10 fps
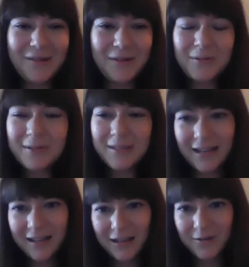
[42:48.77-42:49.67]
it almost
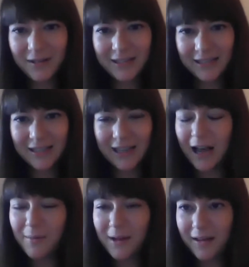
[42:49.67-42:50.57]
sounded like you were listening to
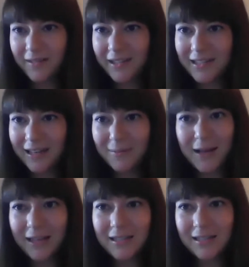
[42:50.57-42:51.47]
like Abba Evans saying the
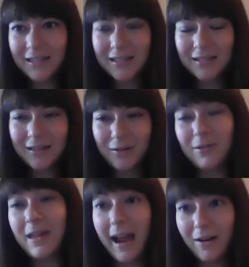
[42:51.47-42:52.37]
Palestinians,
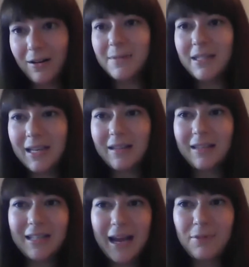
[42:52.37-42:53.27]
or the Arabs, he said
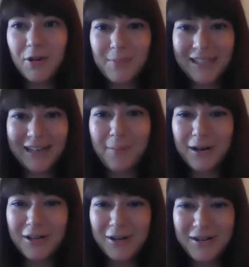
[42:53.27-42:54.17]
at the time, don't miss an
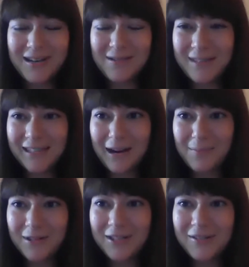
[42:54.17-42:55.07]
opportunity to miss an
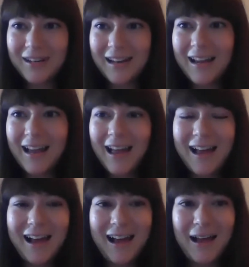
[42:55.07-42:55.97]
opportunity.
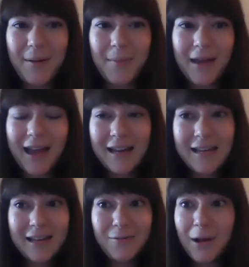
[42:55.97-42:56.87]

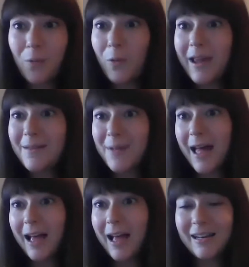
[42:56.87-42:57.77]
And he went way
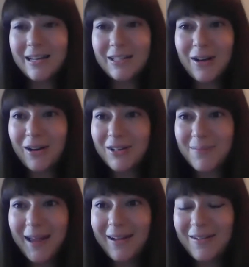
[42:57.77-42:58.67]
back, and he talked
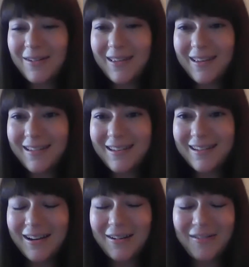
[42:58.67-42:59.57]
about,
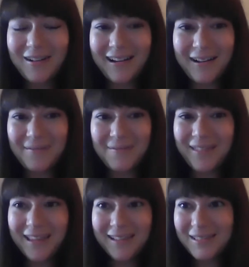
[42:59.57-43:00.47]

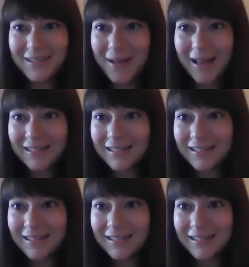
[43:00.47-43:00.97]
that the